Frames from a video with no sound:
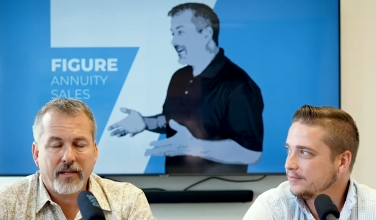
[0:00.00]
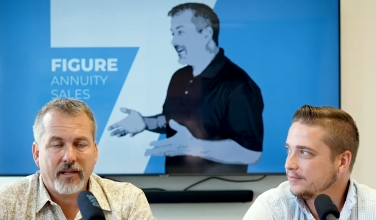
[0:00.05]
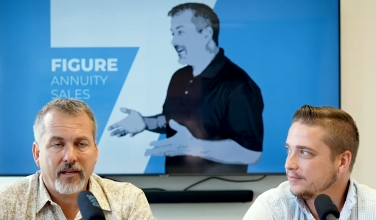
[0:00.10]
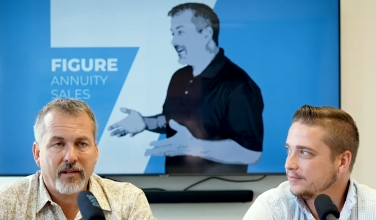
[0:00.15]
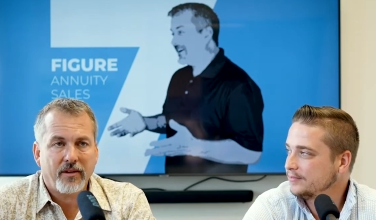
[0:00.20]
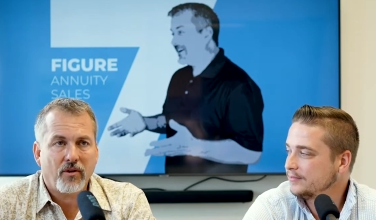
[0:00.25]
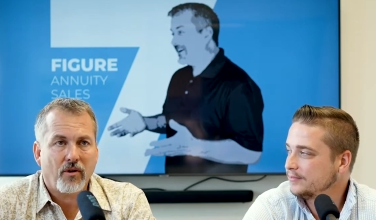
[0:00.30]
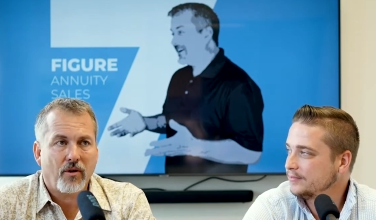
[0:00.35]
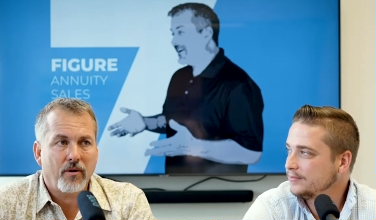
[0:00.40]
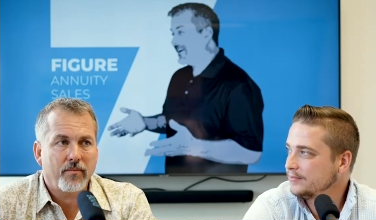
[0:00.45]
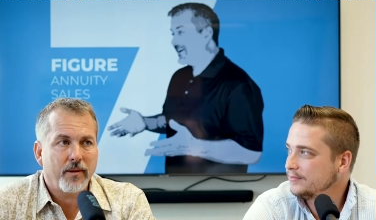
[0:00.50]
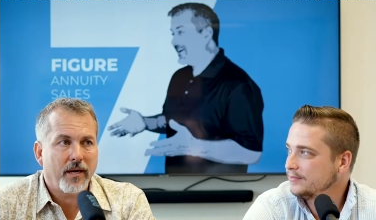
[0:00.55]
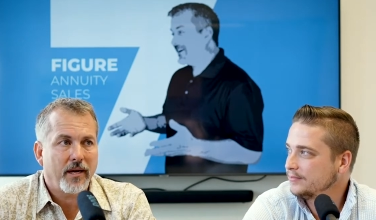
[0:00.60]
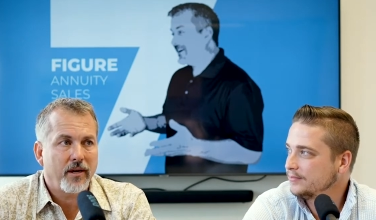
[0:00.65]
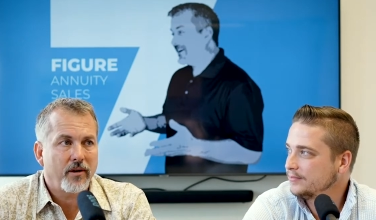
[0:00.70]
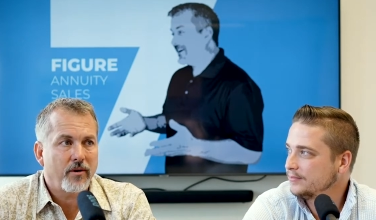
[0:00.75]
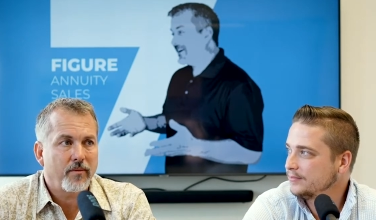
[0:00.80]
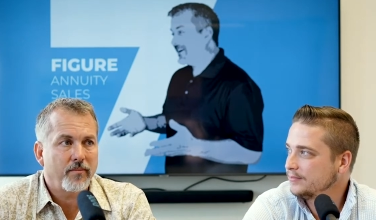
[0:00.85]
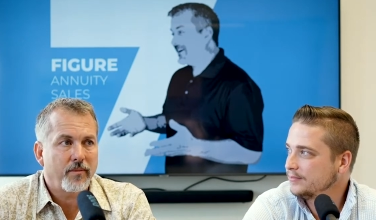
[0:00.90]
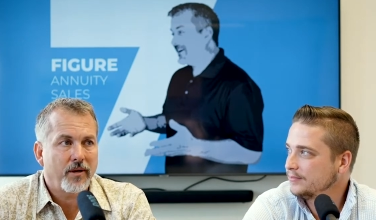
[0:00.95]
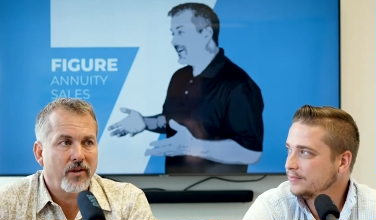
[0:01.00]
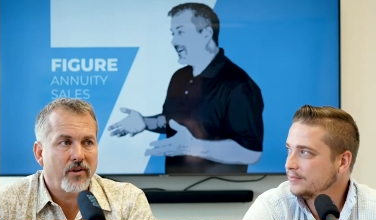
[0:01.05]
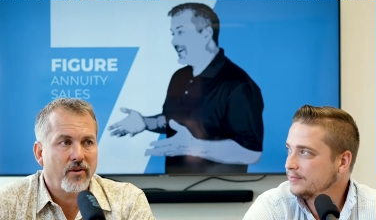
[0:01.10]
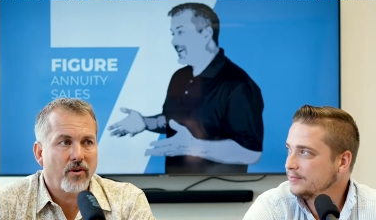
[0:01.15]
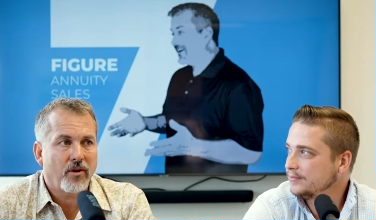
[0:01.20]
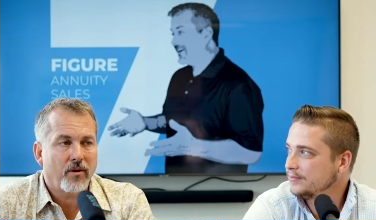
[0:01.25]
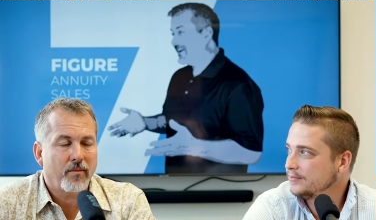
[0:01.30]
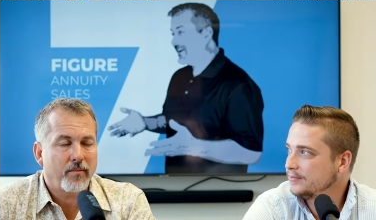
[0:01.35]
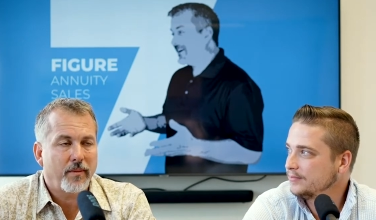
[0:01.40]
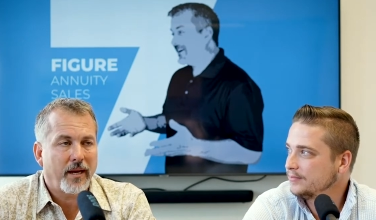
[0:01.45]
Speaker 1: They call him the hundred million
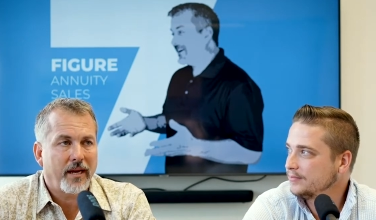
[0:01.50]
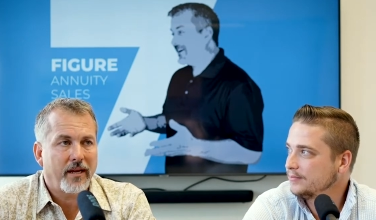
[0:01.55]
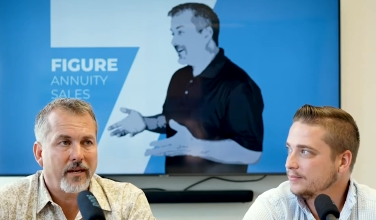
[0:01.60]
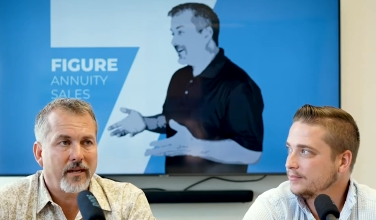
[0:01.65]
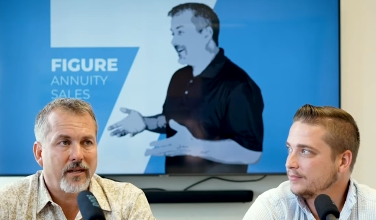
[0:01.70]
dollar man.